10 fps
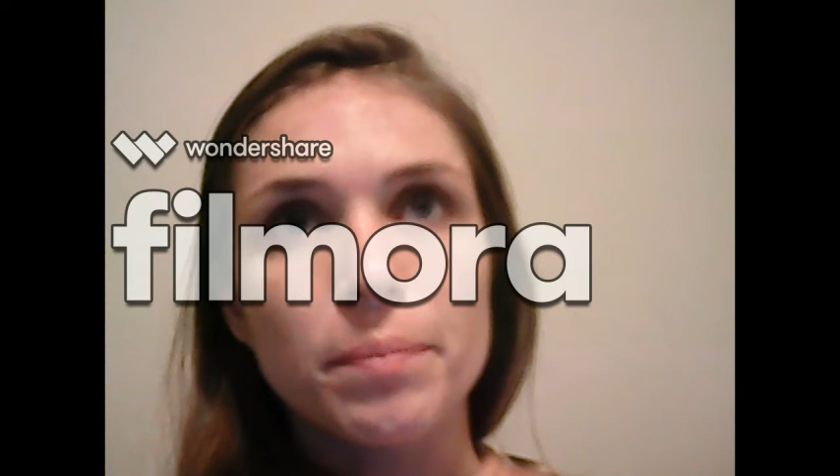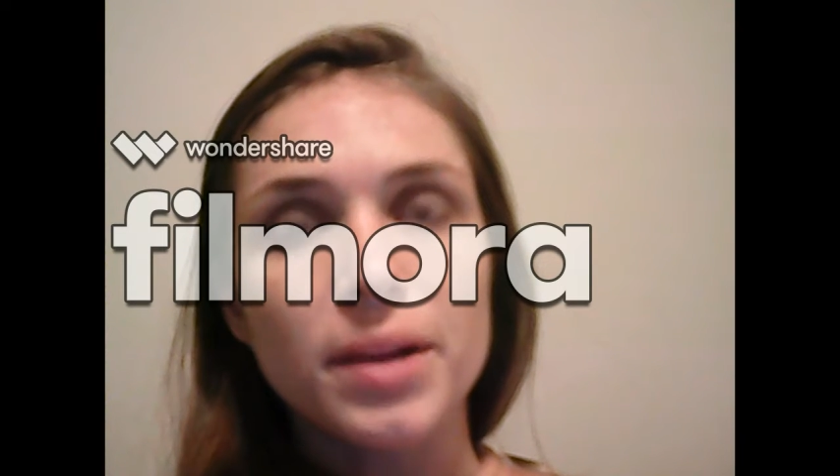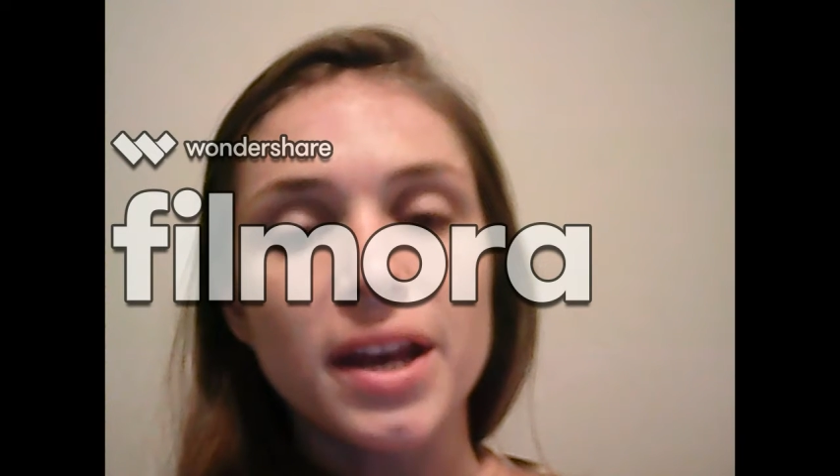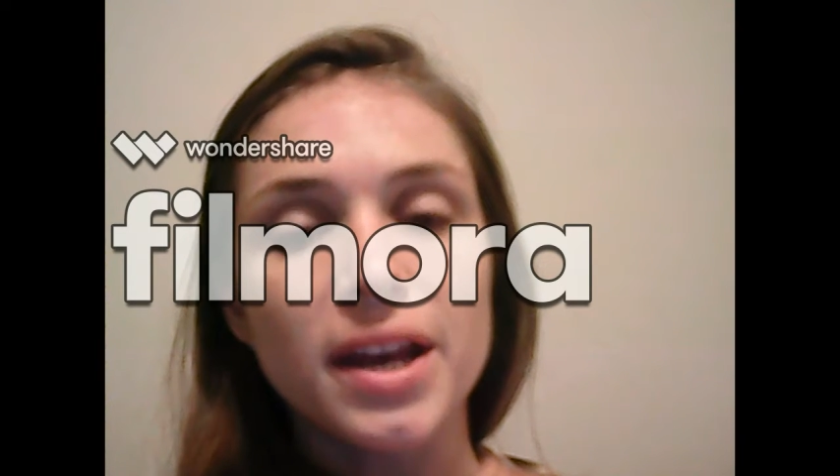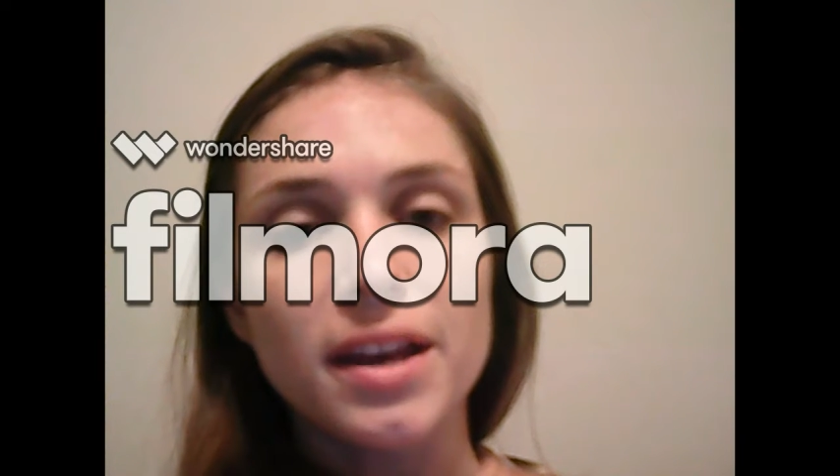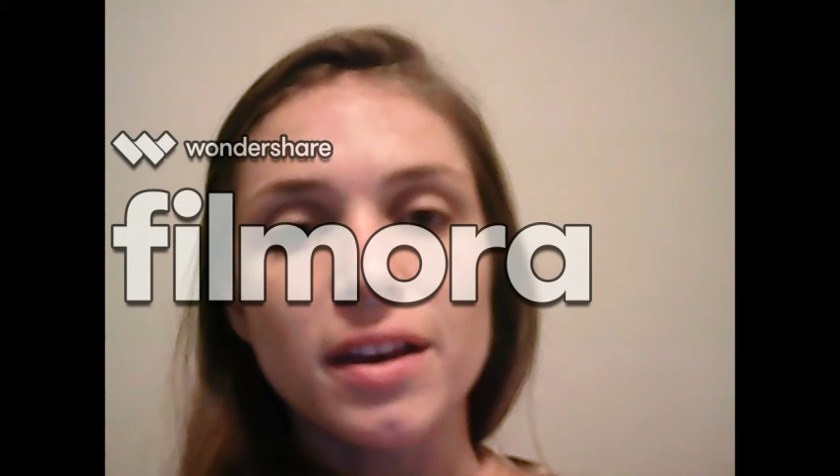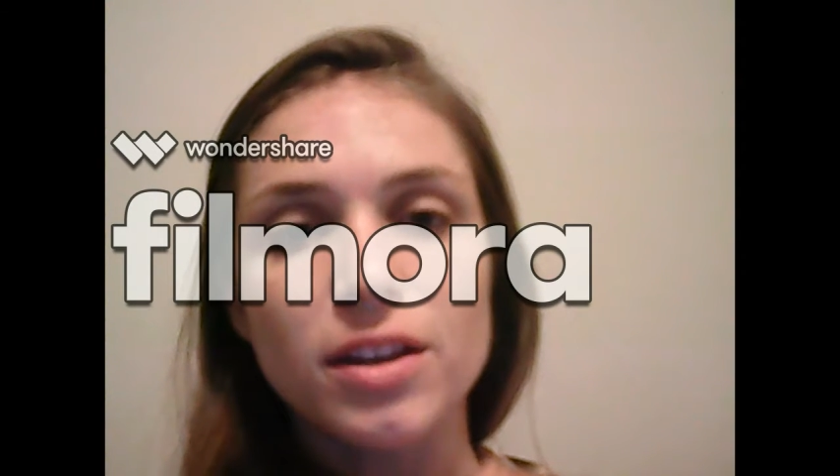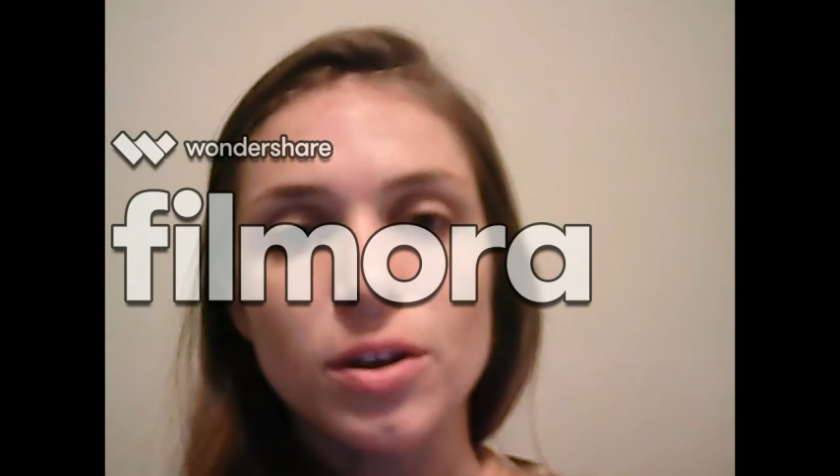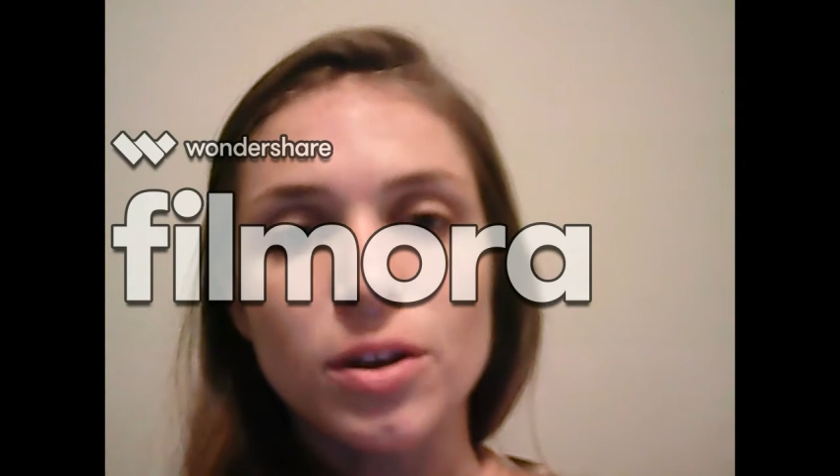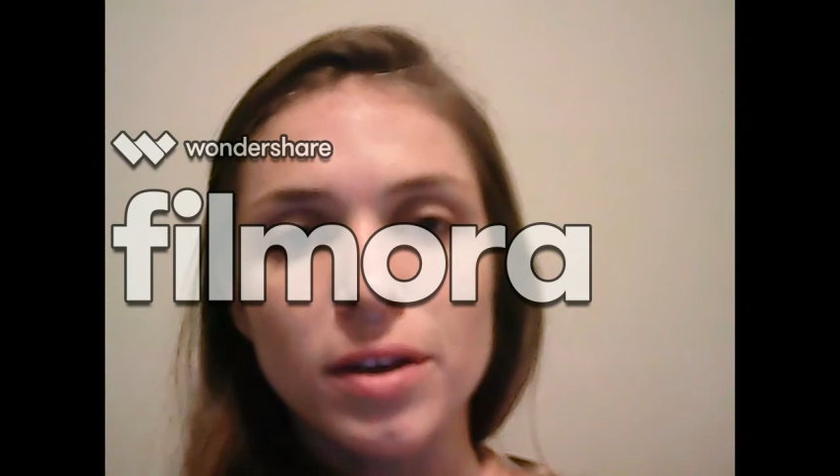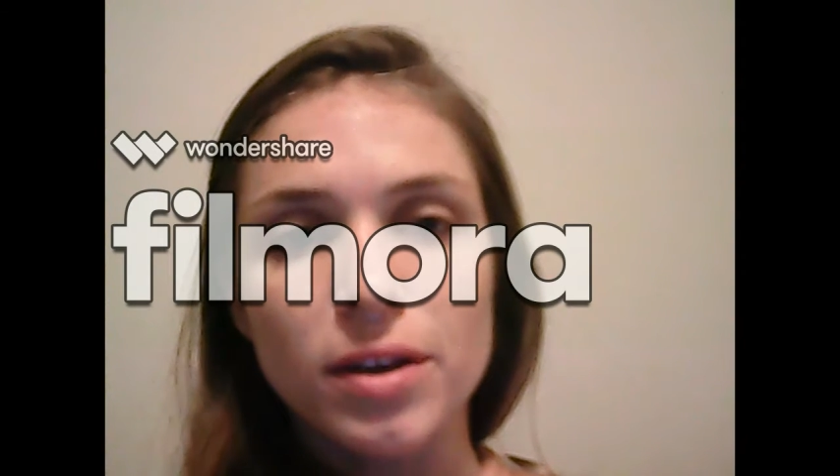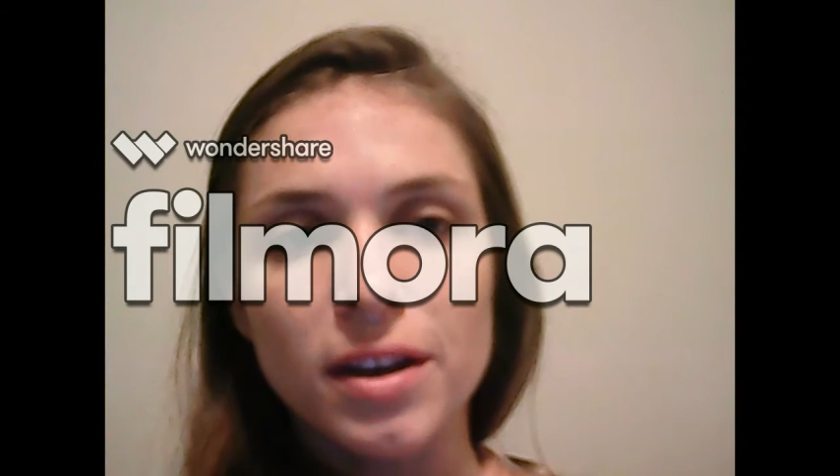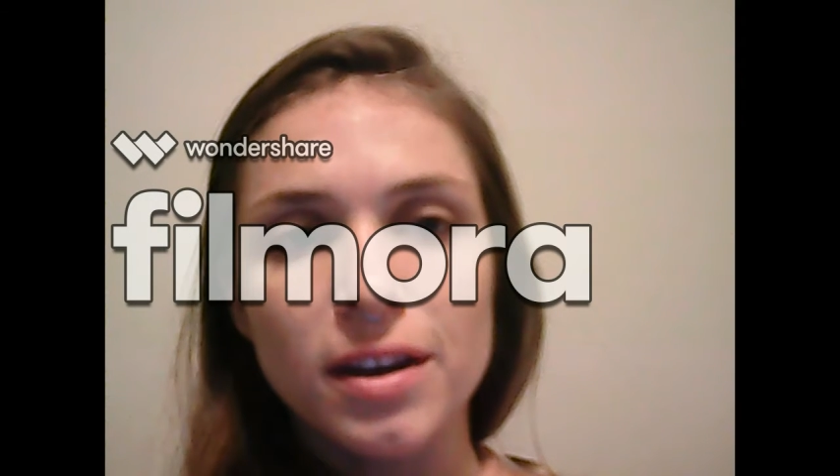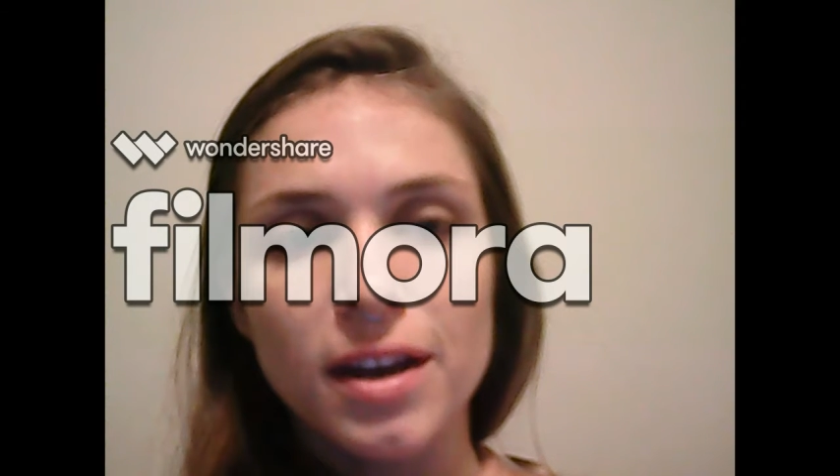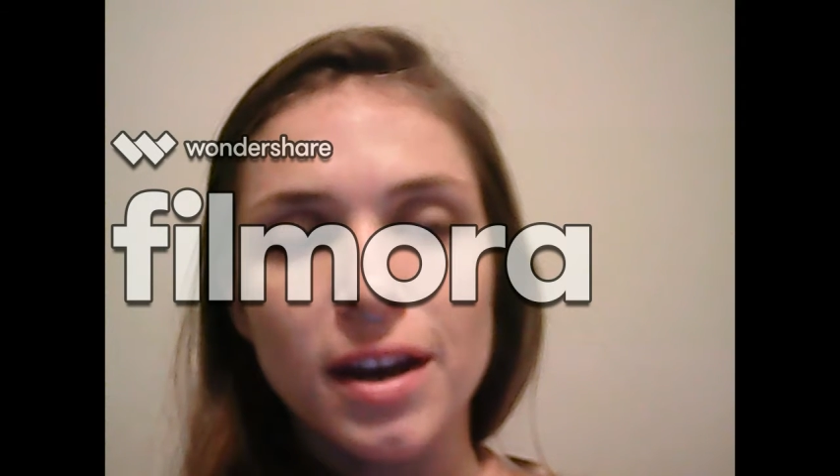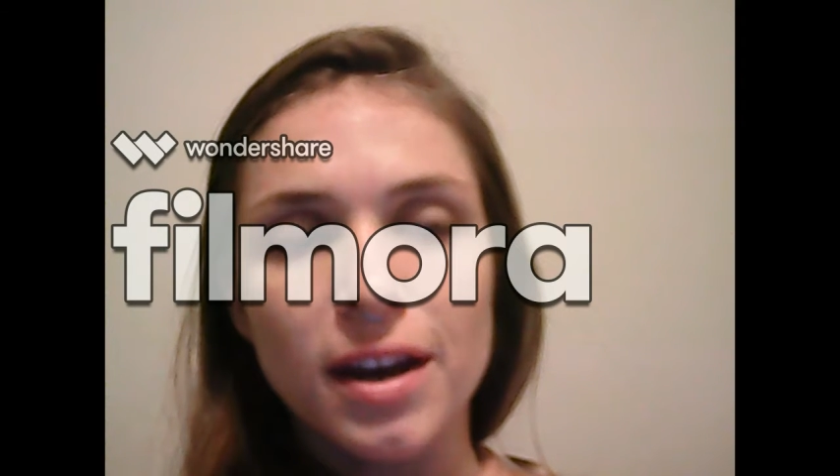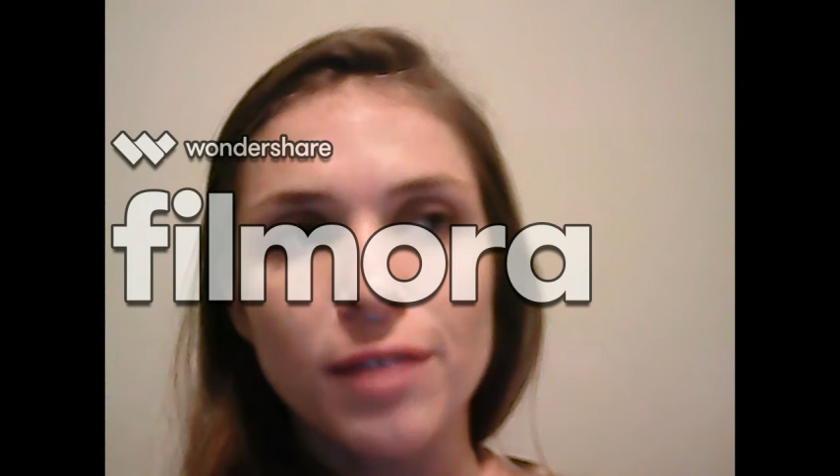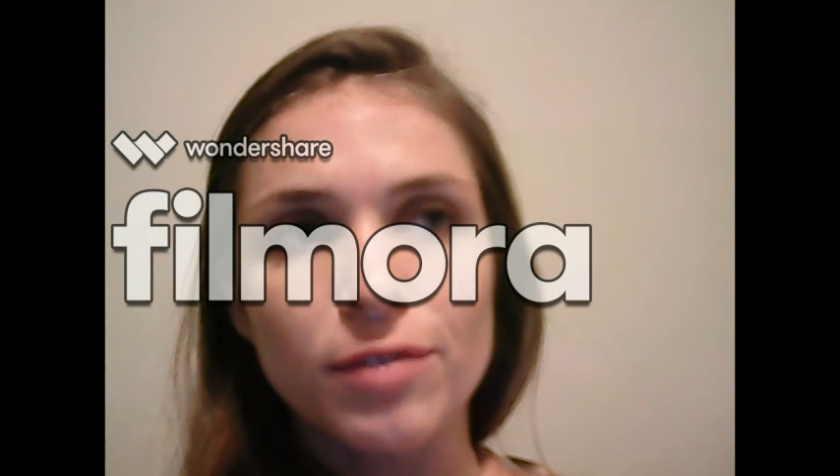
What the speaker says: planning a unit, and I